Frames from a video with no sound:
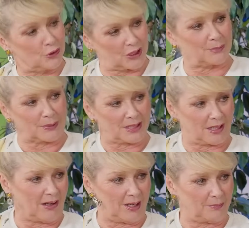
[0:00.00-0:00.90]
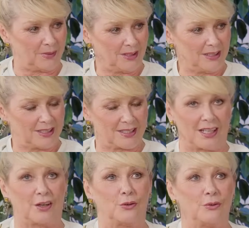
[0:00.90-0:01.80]
Christmas time.
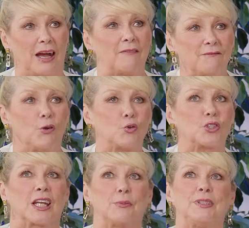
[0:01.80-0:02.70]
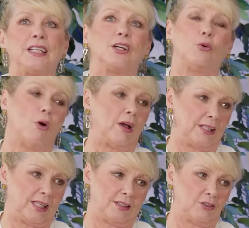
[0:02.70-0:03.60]
So unfortunately, we didn't quite
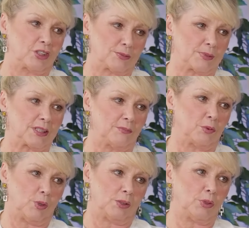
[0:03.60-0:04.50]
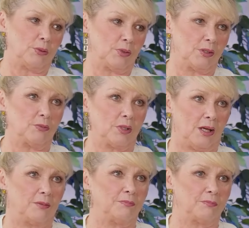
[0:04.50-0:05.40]
get the Christmas number one. We were,
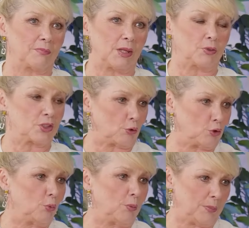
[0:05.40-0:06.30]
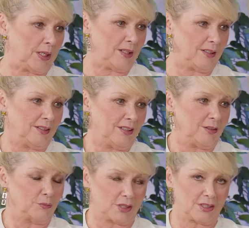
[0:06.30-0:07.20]
um, it was Don't You Want Me
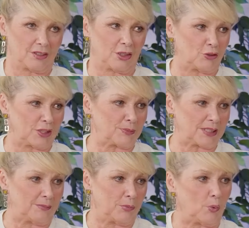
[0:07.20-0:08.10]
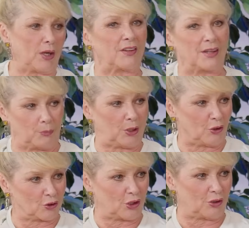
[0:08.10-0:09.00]
was the Christmas number one, and then we knocked it